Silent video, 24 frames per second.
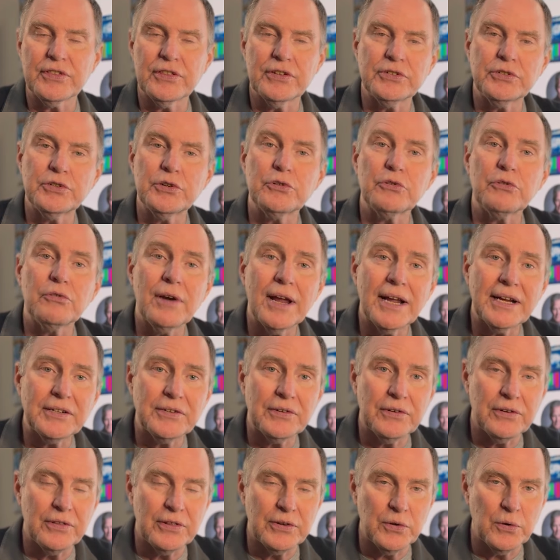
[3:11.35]
the
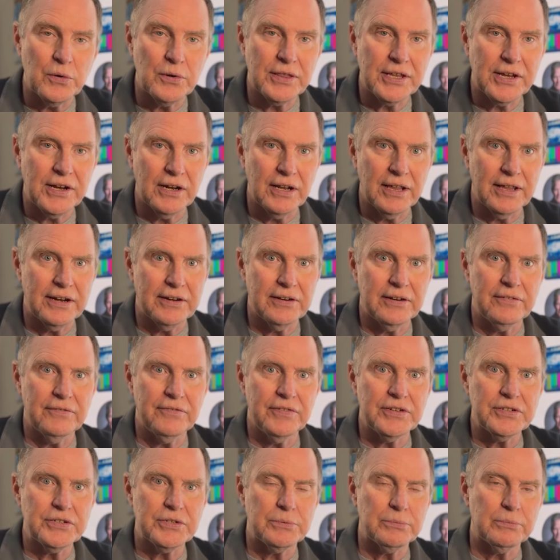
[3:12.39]
director of the North Carolina
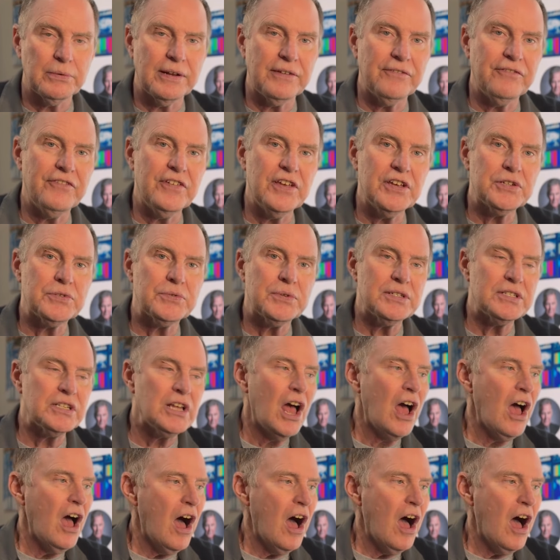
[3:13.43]
Division of Marine Fisheries.